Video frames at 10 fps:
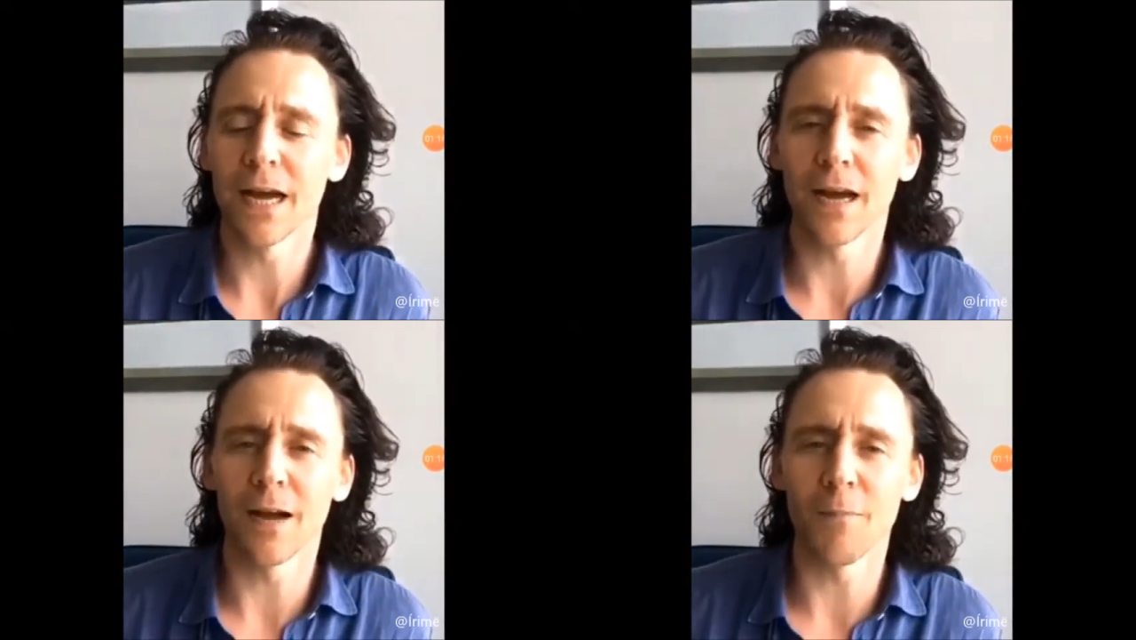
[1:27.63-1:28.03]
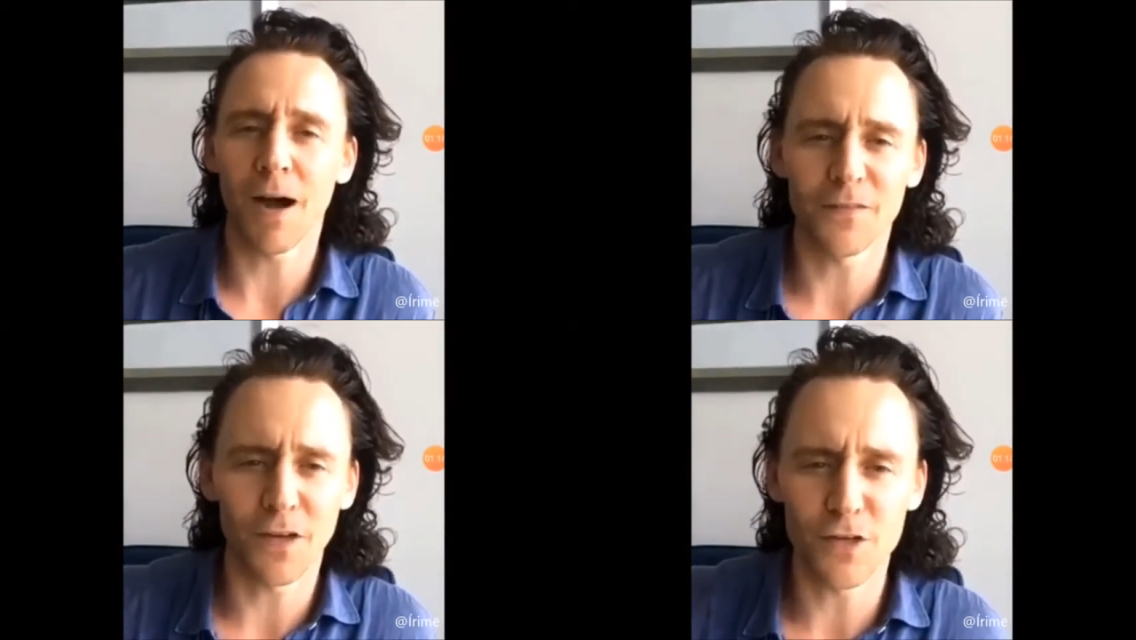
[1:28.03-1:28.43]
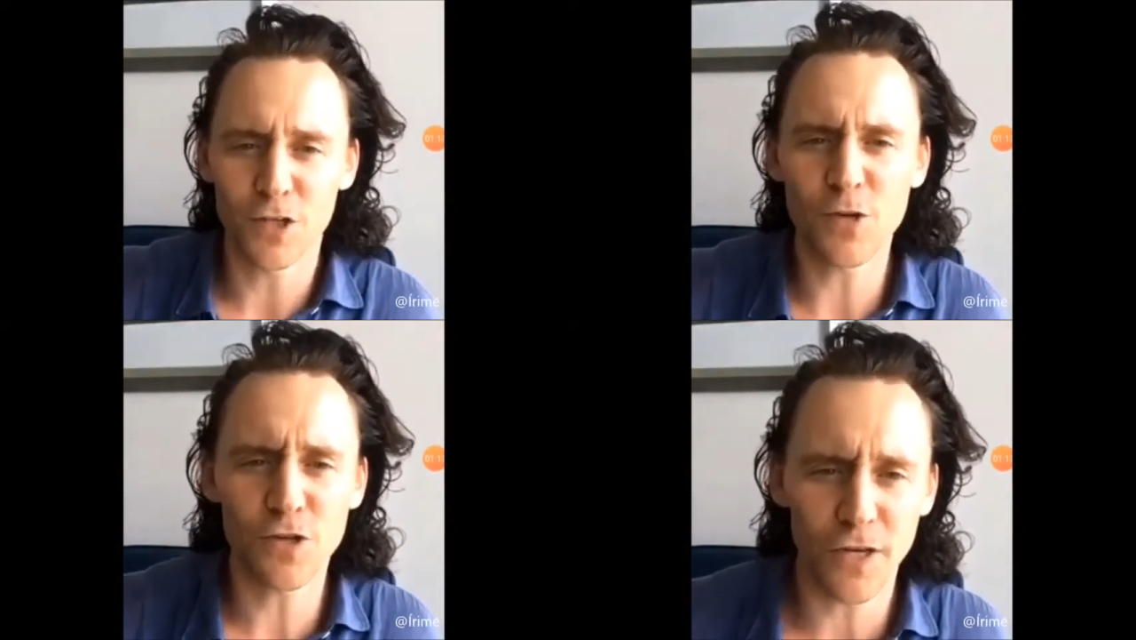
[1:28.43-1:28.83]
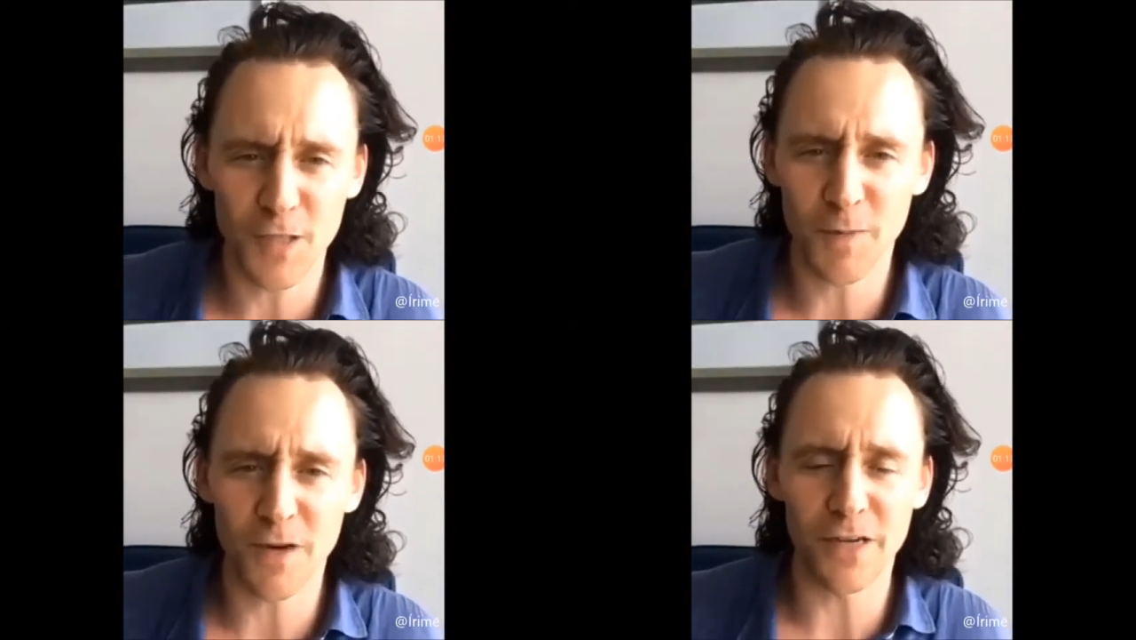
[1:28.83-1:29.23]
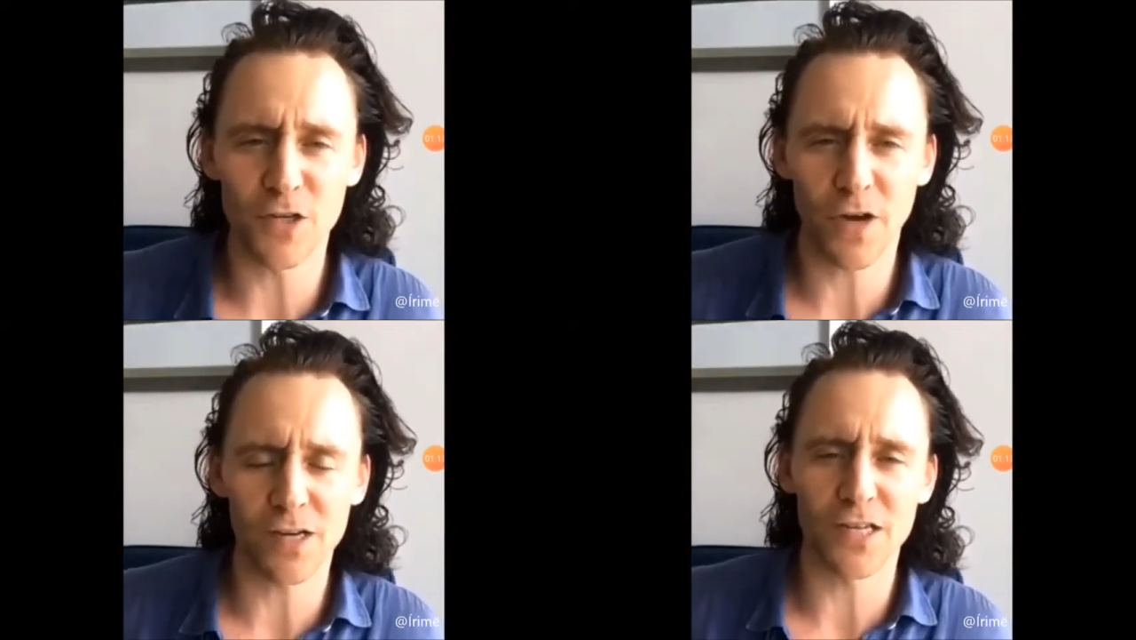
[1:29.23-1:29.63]
I've done 2 Shakespearean
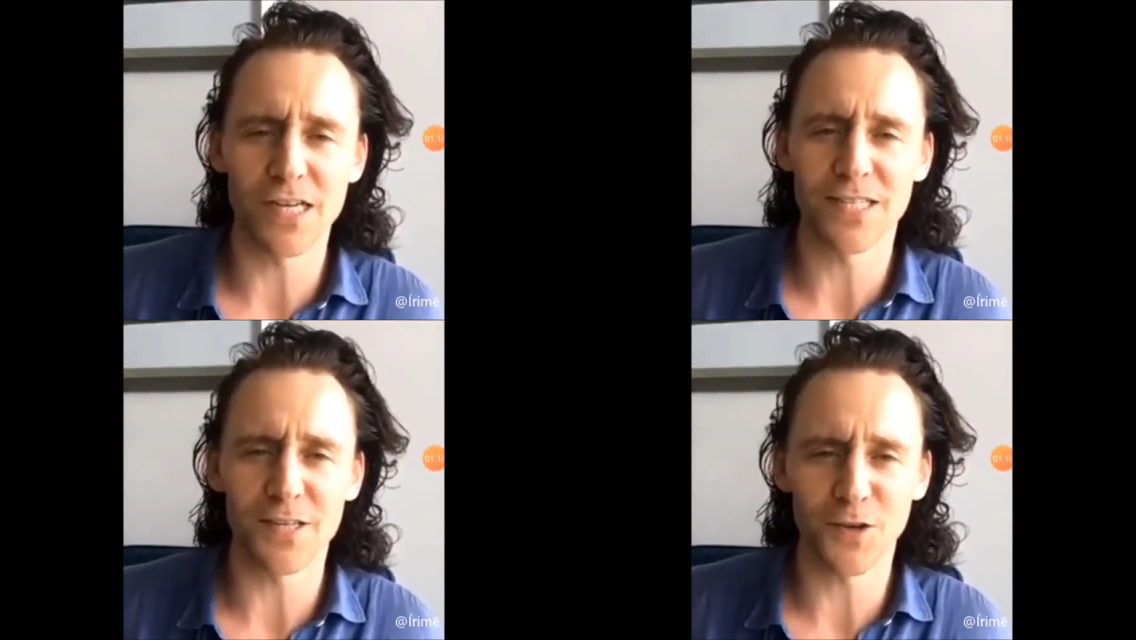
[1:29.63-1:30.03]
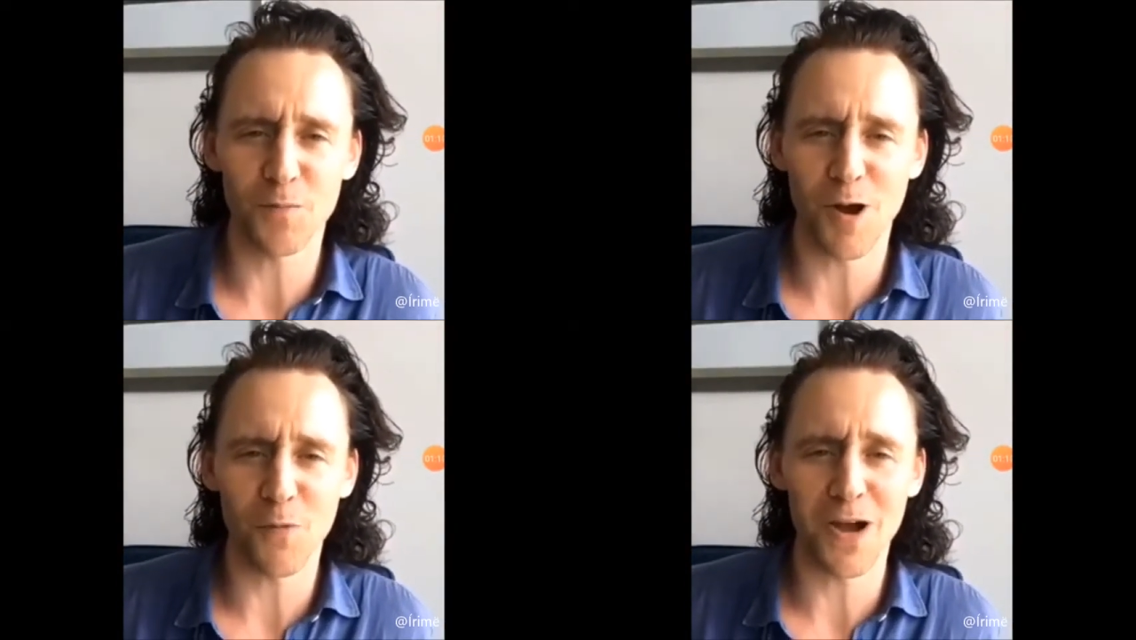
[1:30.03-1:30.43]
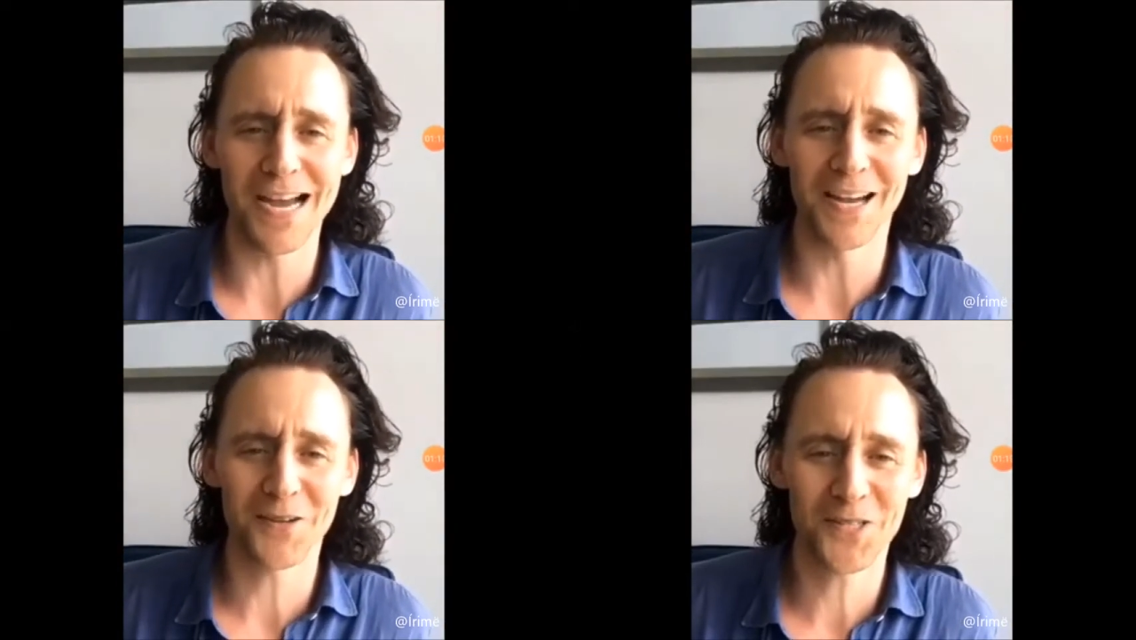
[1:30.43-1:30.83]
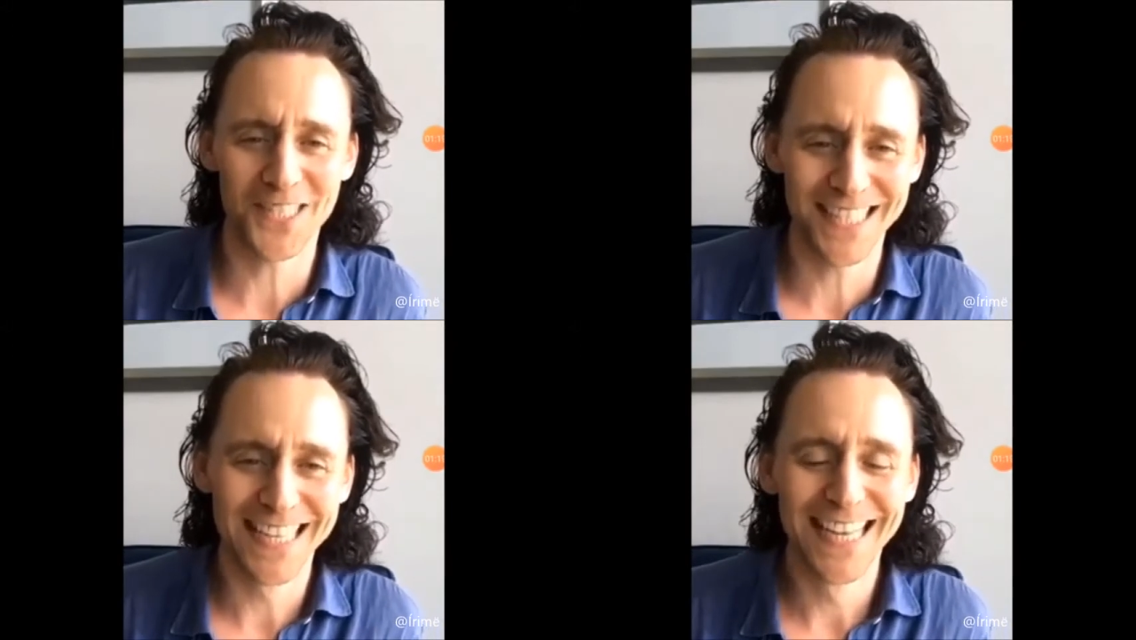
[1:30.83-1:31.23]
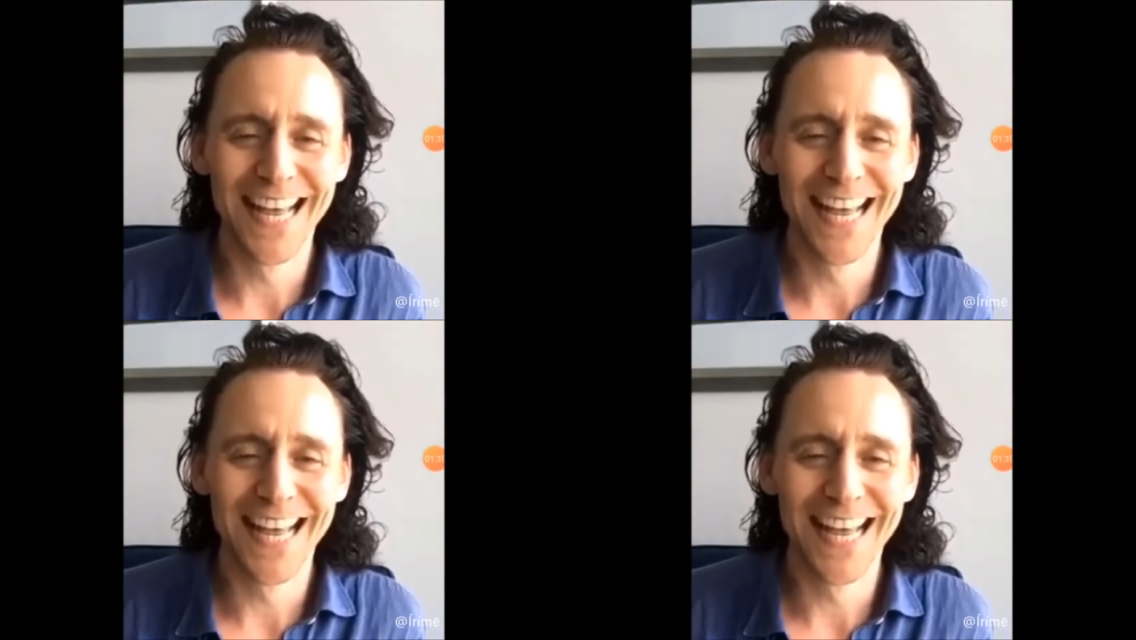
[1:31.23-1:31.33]
tragedies in the Donmar Warehouse,